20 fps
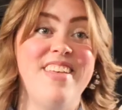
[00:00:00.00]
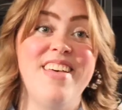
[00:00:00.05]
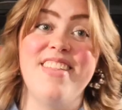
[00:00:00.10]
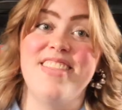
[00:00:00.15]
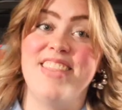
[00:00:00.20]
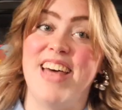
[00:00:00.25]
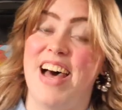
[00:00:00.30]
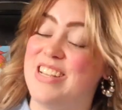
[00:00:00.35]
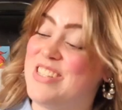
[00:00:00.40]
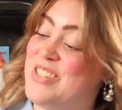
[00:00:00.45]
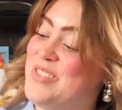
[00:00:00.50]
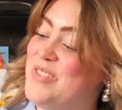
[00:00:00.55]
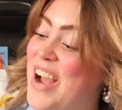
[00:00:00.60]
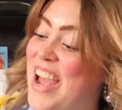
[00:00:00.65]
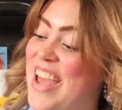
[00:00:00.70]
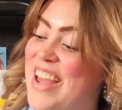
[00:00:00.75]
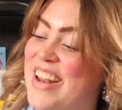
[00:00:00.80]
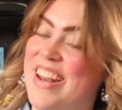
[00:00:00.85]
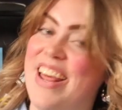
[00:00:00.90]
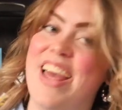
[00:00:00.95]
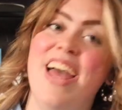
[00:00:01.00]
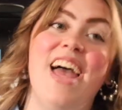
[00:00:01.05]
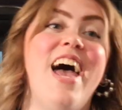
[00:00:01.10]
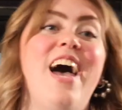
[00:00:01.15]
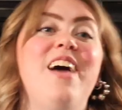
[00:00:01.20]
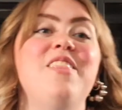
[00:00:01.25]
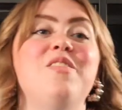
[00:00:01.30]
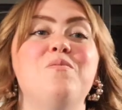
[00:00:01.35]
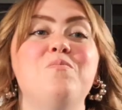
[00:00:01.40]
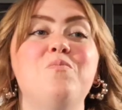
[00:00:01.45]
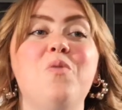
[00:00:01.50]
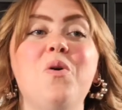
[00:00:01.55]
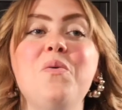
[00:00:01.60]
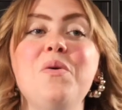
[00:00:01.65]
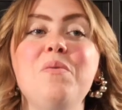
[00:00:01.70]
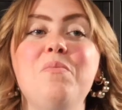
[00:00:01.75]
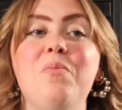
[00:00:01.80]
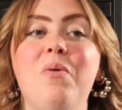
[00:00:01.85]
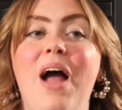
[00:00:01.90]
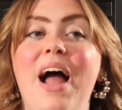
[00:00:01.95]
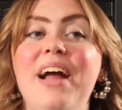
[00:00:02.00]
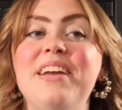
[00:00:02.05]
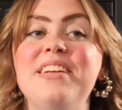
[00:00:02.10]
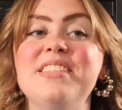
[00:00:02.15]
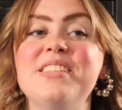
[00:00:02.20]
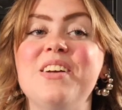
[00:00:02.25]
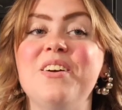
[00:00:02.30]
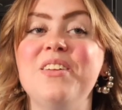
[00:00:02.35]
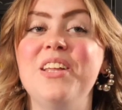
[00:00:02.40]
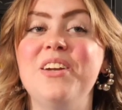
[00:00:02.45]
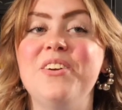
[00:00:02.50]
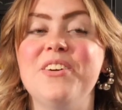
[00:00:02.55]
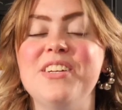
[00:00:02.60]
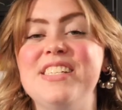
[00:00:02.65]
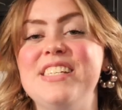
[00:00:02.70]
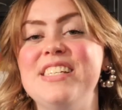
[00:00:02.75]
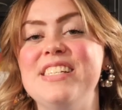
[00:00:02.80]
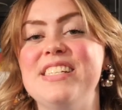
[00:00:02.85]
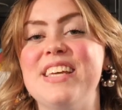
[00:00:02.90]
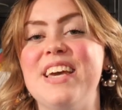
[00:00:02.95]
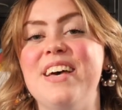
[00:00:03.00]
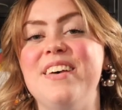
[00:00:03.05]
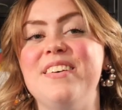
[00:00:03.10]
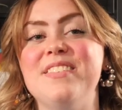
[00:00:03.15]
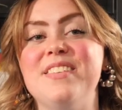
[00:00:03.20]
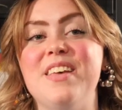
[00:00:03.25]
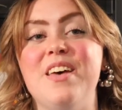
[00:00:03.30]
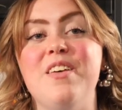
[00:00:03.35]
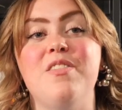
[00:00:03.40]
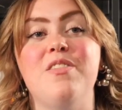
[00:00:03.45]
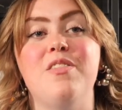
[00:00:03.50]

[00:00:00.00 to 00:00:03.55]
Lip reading: That's right. And the more we practice our literacy skills,